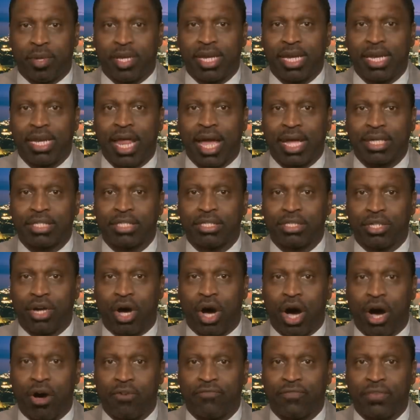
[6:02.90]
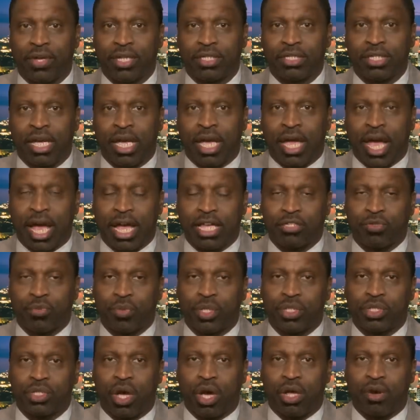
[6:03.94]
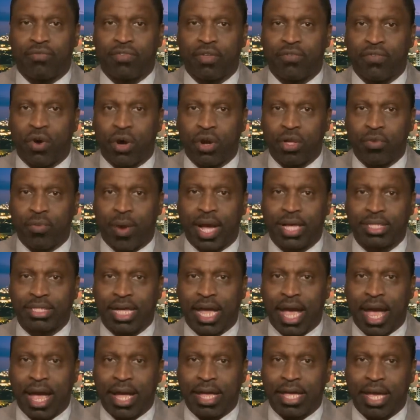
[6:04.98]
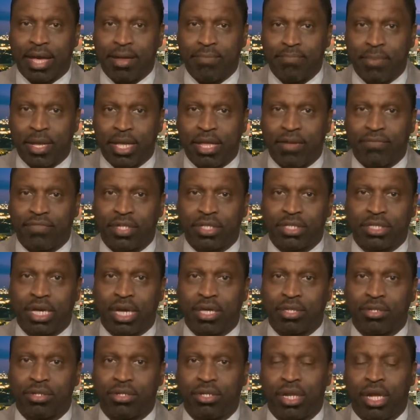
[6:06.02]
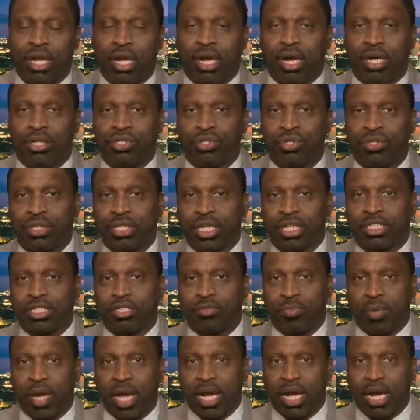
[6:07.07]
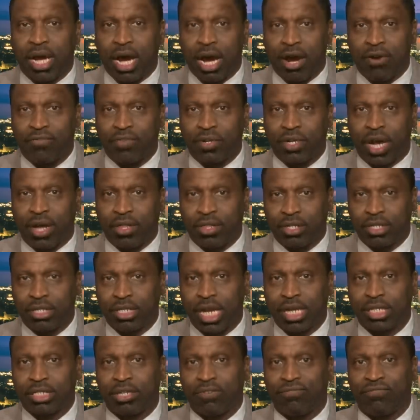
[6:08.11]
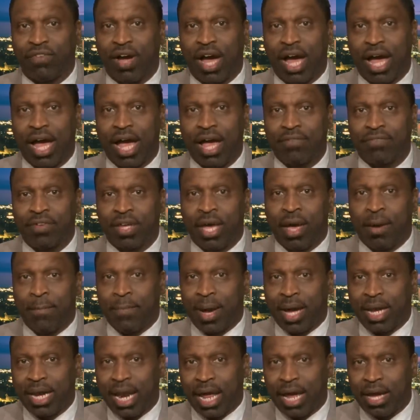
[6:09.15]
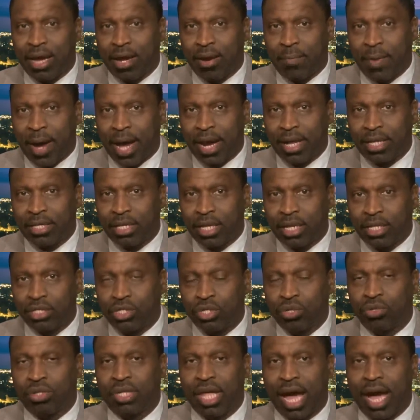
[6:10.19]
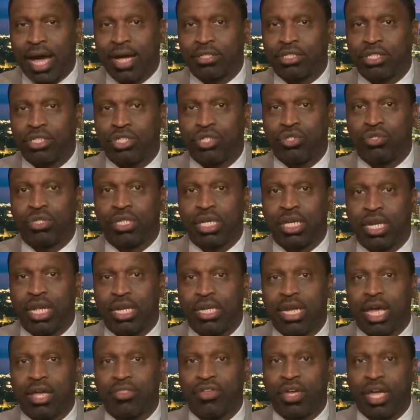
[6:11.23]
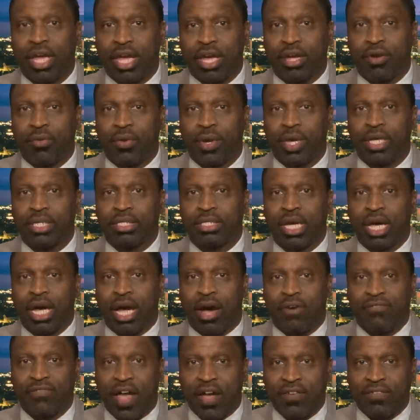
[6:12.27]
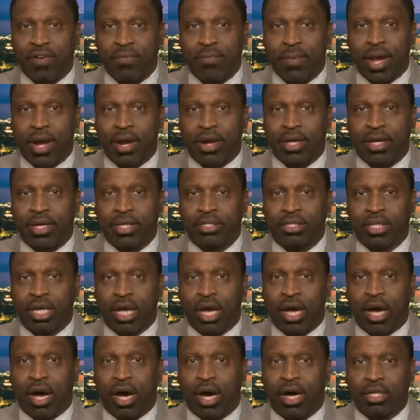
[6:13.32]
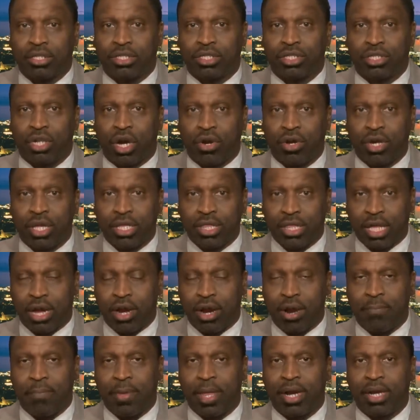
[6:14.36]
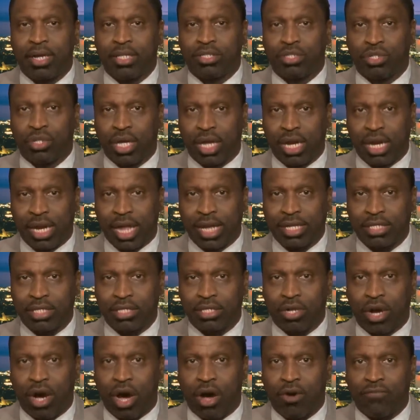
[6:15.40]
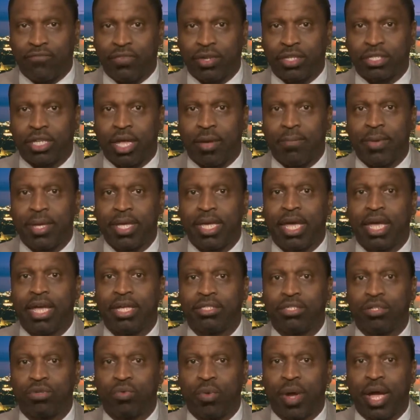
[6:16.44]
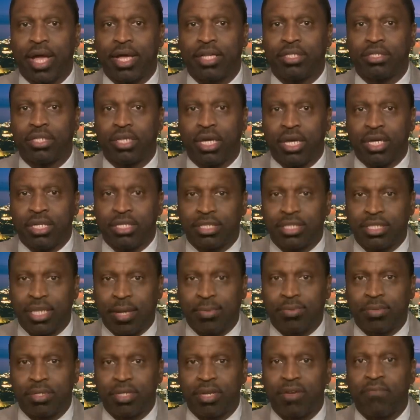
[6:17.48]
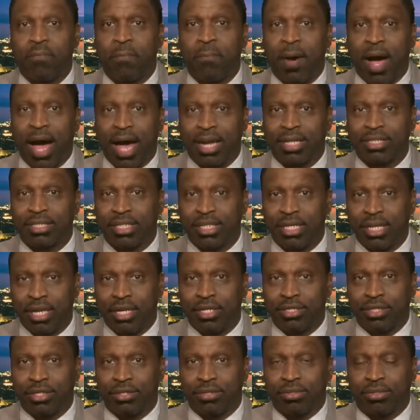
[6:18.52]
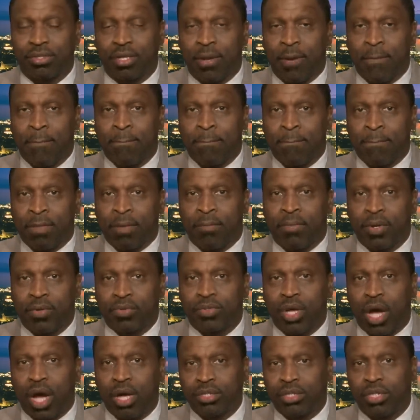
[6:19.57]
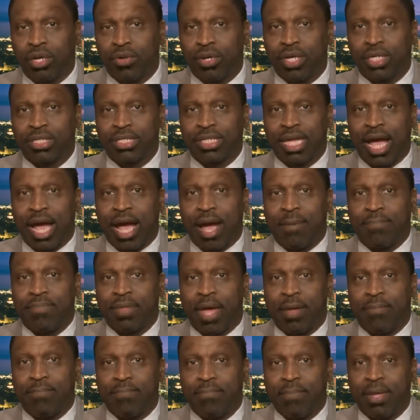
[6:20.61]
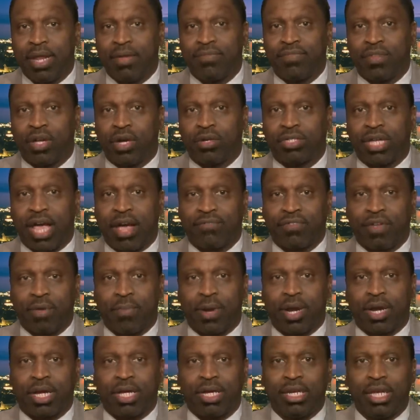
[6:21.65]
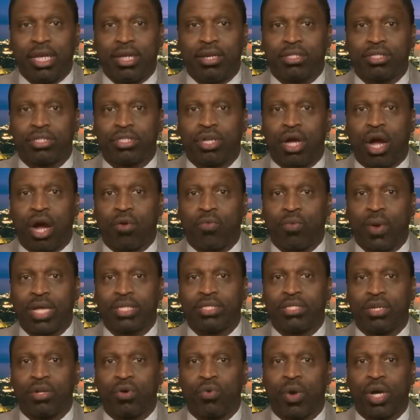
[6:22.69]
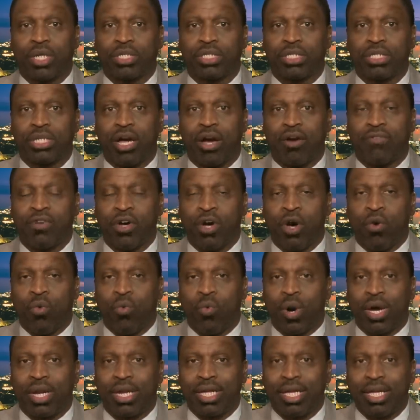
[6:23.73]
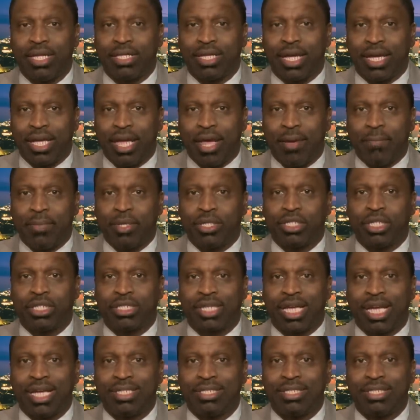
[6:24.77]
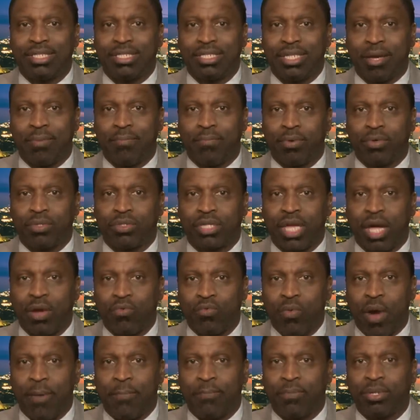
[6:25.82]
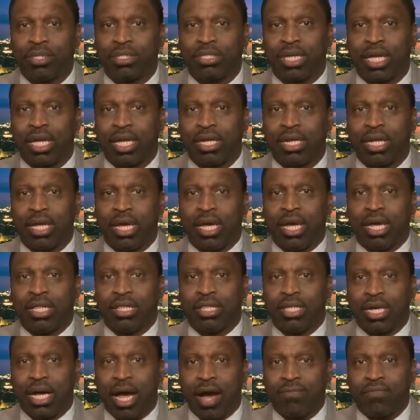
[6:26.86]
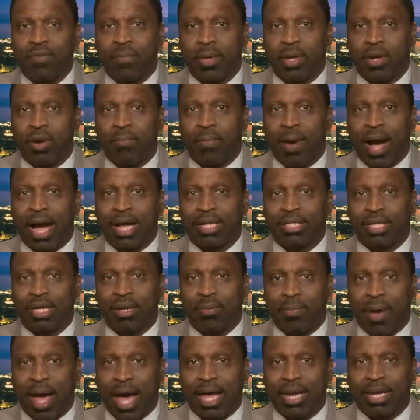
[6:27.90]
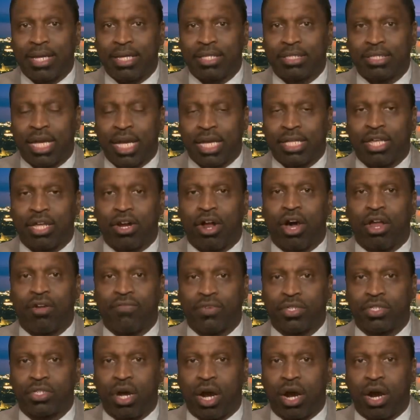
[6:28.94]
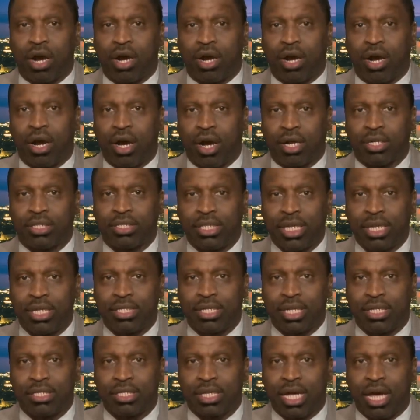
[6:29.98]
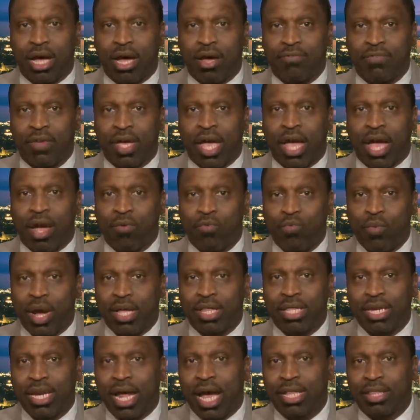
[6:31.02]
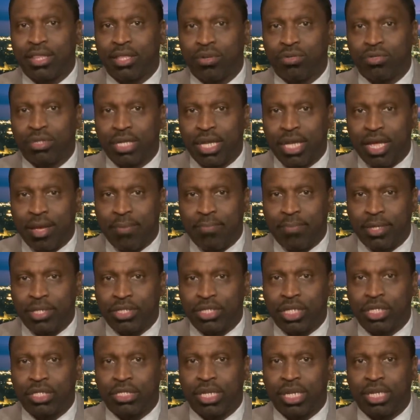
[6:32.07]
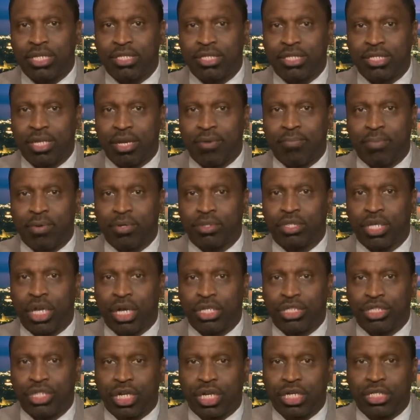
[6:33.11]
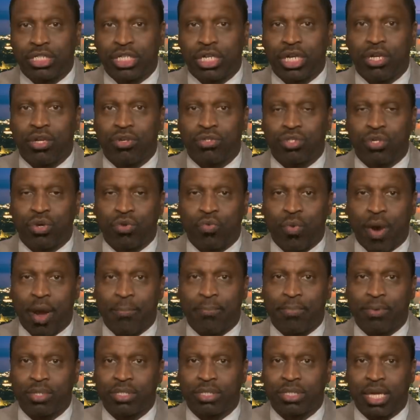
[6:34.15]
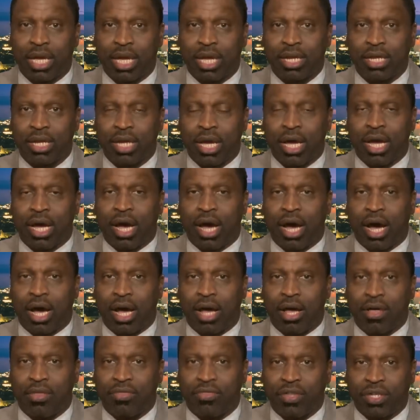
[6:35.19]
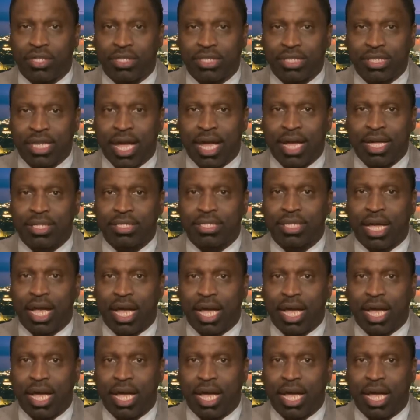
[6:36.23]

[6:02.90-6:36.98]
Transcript: being elected to office as a result of the Voting Rights Act and many of the southern jurisdictions being covered under Section five. Hmm. By, uh, by the two thousands, you've seen another increase of African-Americans asserting their ability to get elected to office and begin to raise substantive policy issues. But it was also this time that many of those African-American leaders started raising the question of what the images and symbols that represent mm. the governmental bod bodies that all of us are uh, citizens of, and whether or not those images and symbols should continue to represent uh, the states